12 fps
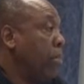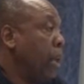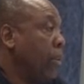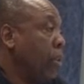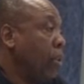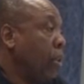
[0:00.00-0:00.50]

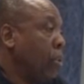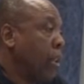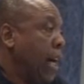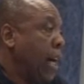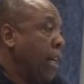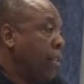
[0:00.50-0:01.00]
But those
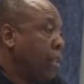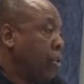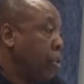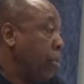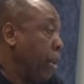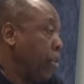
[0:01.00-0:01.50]
guys
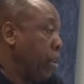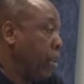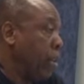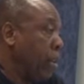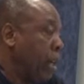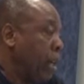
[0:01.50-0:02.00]
that you
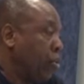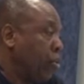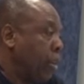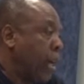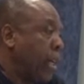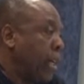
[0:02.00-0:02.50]
mentioned,
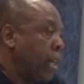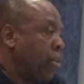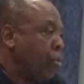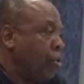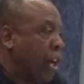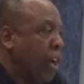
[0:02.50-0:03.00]
Drake
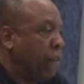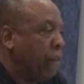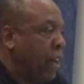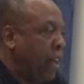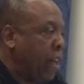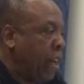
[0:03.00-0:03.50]
and
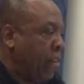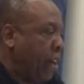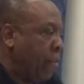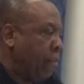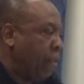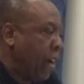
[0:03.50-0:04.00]
Jeff
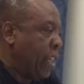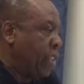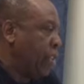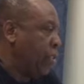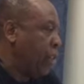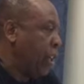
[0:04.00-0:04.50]
and
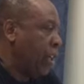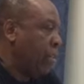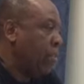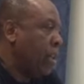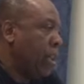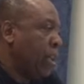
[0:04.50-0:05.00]
Franks and
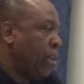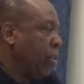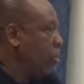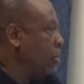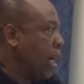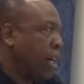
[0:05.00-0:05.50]
Cheatham,
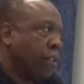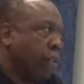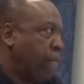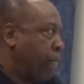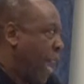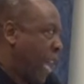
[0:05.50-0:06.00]
those guys
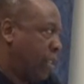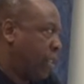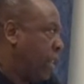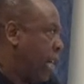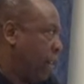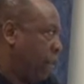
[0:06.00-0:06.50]
are
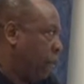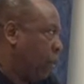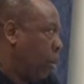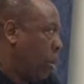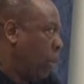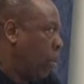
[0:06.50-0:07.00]
fast down the
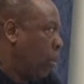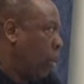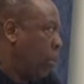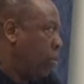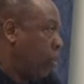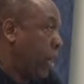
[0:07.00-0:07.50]
floor, number
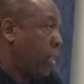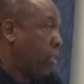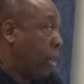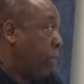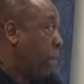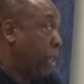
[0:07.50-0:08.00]
one.
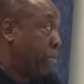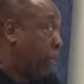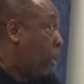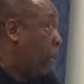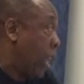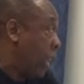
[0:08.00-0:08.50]
Drake's our best
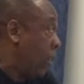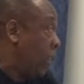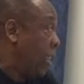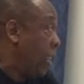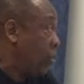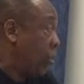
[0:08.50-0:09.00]
ball
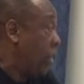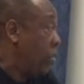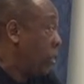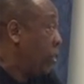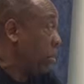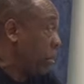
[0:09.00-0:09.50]
handler in
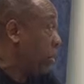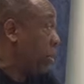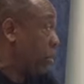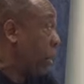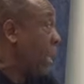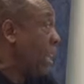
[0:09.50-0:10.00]
transition with the
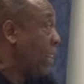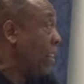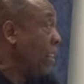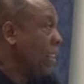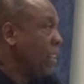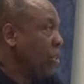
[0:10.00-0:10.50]

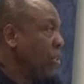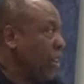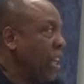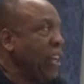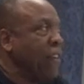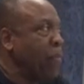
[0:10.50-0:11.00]
speed. So
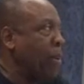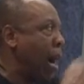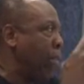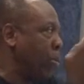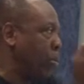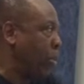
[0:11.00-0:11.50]
they get
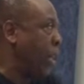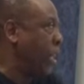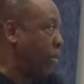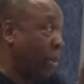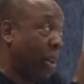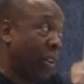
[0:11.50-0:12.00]
problems
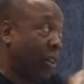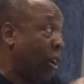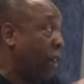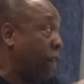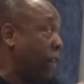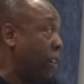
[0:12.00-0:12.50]
bringing the ball on
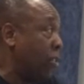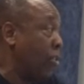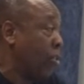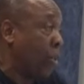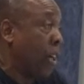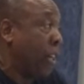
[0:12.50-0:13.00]
offense,
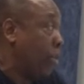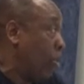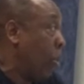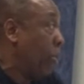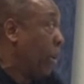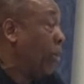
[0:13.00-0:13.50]
Drake and
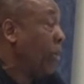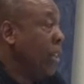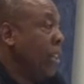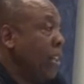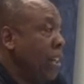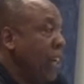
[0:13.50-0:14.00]
Robo.
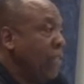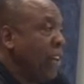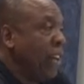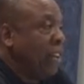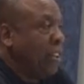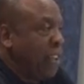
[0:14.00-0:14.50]
And
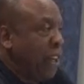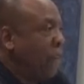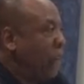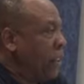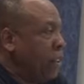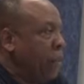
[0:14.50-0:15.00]
then on the
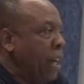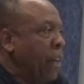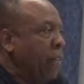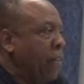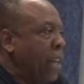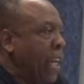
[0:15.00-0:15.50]
defensive
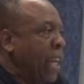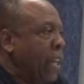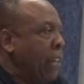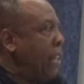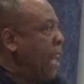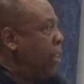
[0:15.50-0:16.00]
end, they can
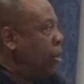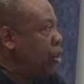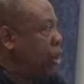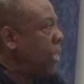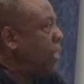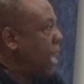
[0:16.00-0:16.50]
get down
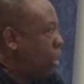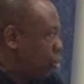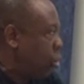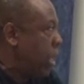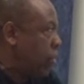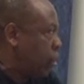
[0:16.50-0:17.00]
and shut
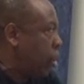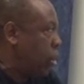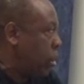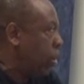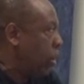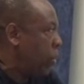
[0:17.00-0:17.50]
down
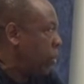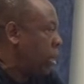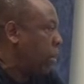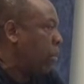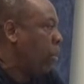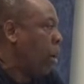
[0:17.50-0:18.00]
transition with us,
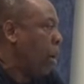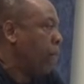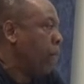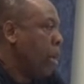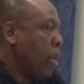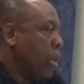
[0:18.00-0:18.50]
number
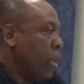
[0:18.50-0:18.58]
one.